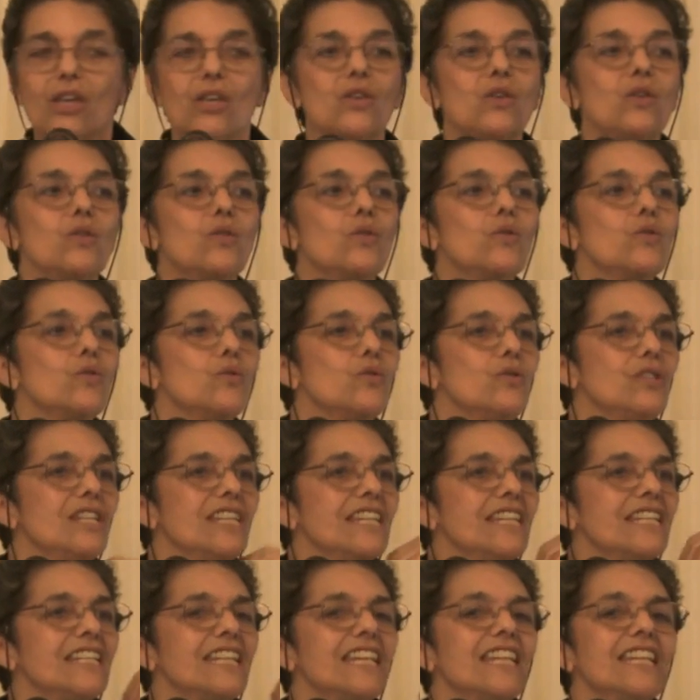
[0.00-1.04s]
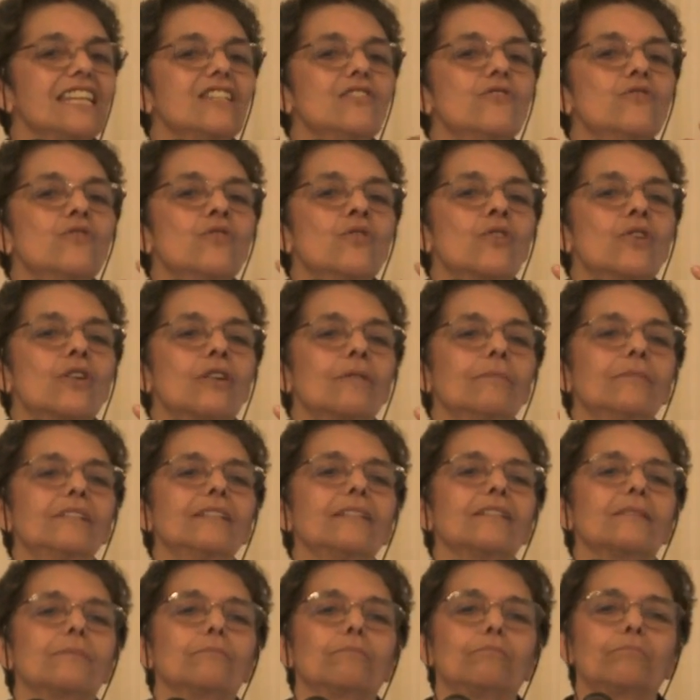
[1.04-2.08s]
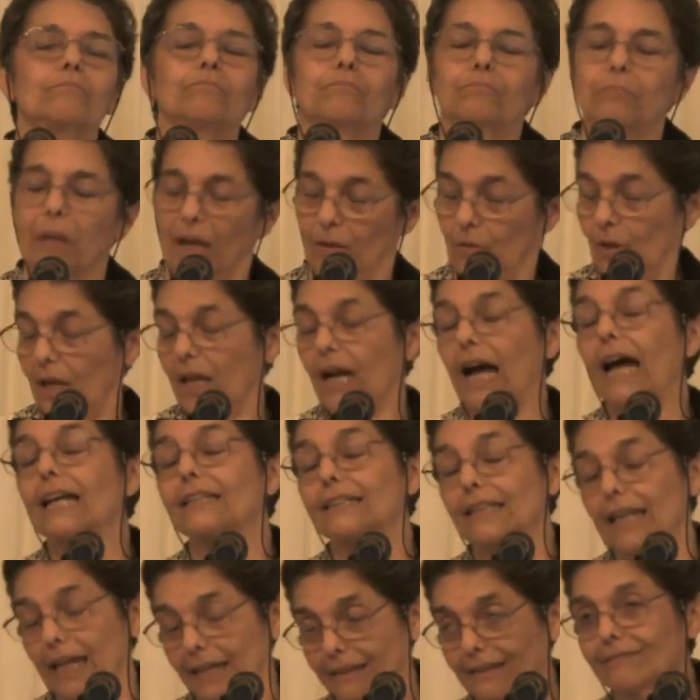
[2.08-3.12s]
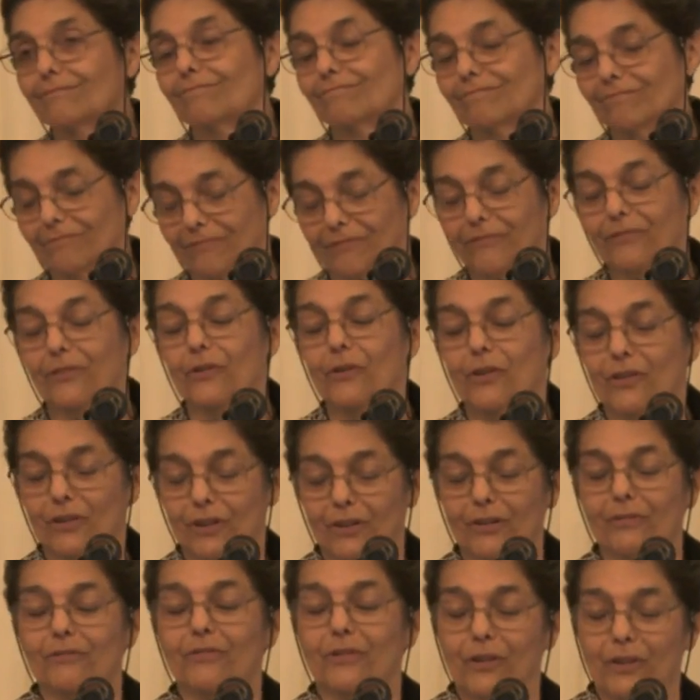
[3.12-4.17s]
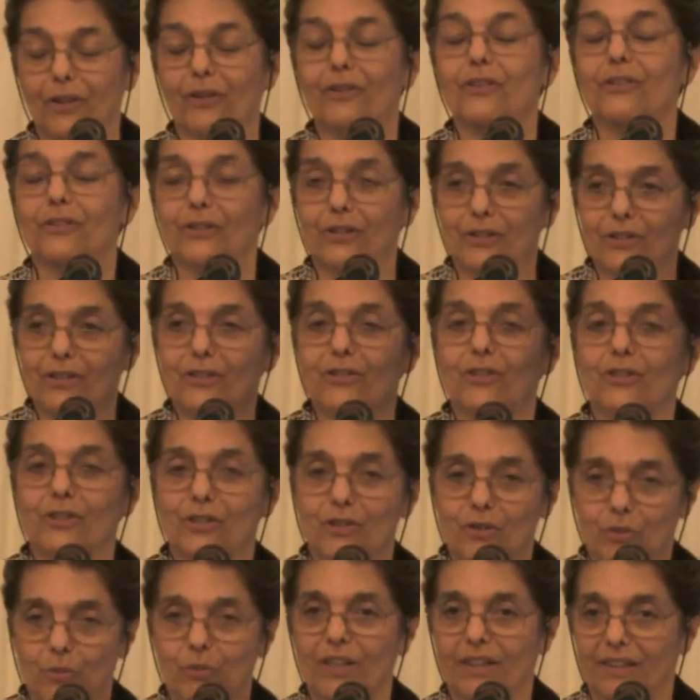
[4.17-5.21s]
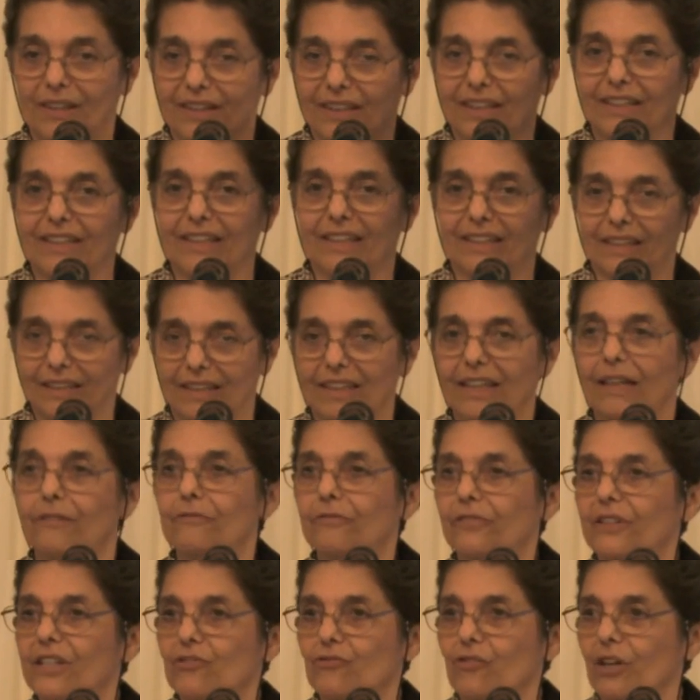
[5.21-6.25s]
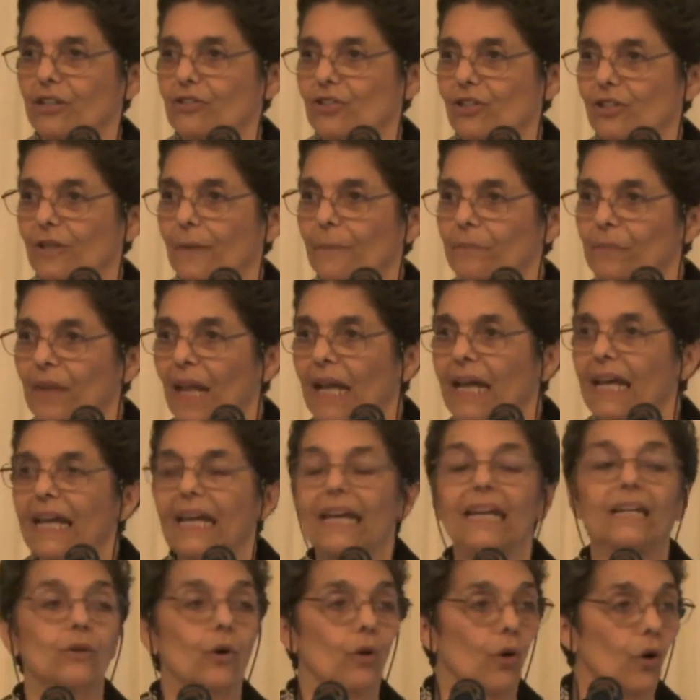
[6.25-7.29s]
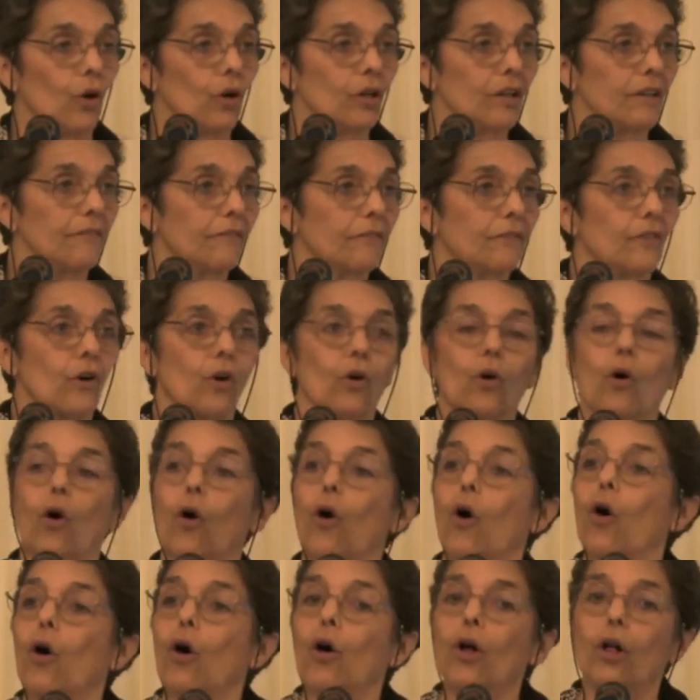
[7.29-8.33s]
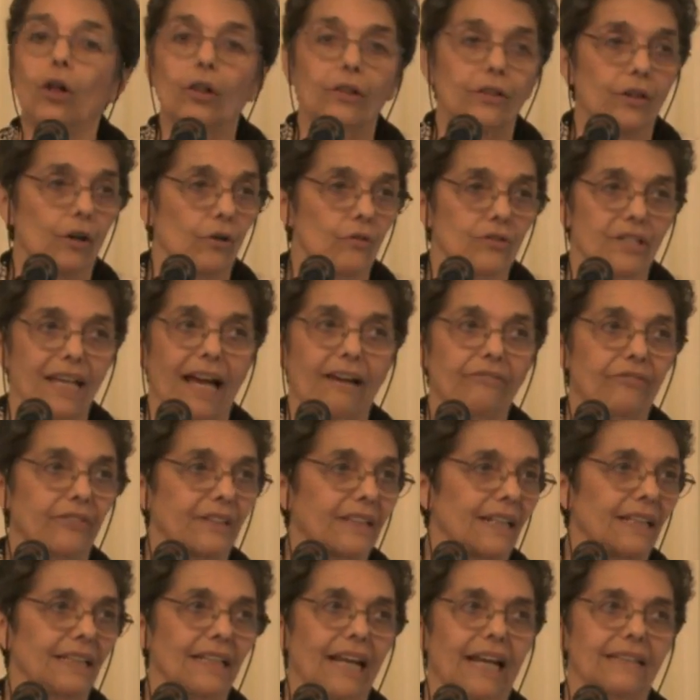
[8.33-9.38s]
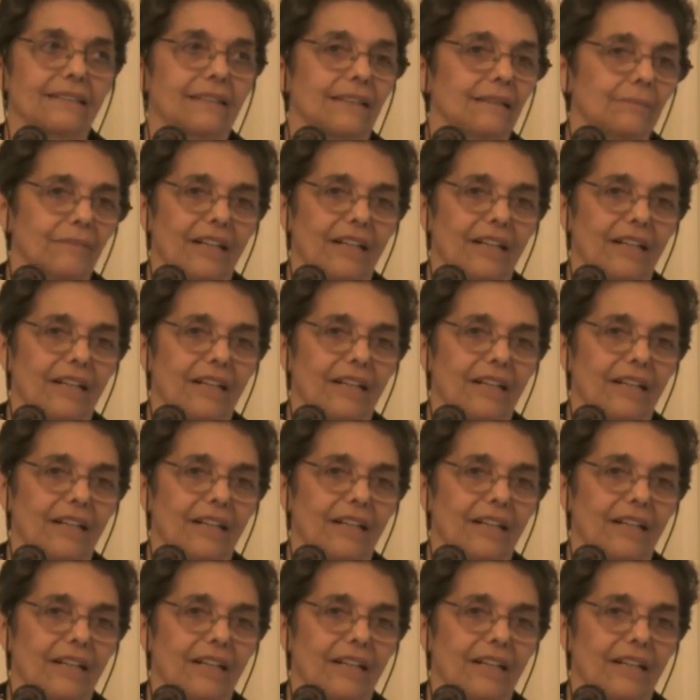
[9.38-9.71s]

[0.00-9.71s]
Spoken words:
You need enormous, and like for the third surge with the infrastructure, in order for all those African, Latin